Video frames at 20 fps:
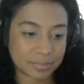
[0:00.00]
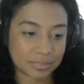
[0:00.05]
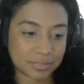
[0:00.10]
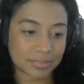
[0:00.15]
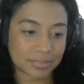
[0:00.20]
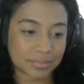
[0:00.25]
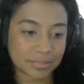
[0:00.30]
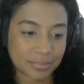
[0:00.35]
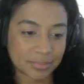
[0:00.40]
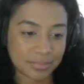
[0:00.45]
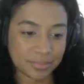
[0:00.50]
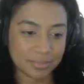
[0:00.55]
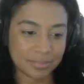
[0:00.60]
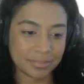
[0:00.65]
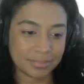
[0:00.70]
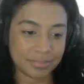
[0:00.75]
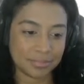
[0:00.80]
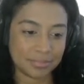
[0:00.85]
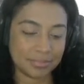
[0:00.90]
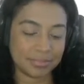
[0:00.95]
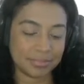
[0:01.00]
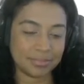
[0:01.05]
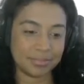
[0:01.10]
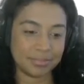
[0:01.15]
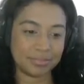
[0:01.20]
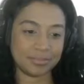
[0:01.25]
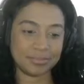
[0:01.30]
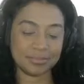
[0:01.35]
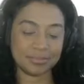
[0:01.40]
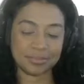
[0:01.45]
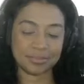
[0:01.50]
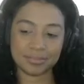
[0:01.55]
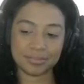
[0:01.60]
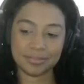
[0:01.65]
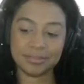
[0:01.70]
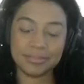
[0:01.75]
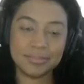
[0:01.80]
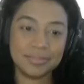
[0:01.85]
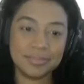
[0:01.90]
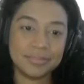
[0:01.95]

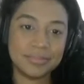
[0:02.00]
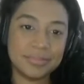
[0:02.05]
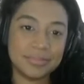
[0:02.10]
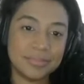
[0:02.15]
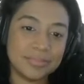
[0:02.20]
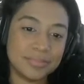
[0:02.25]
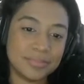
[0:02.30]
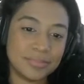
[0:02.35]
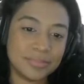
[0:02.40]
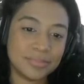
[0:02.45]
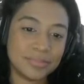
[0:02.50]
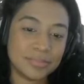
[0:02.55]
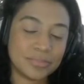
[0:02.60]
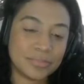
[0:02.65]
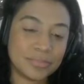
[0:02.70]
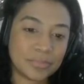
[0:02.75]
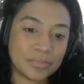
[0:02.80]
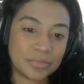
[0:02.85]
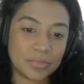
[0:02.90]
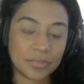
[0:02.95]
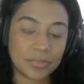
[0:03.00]
No words are spoken by the person on screen.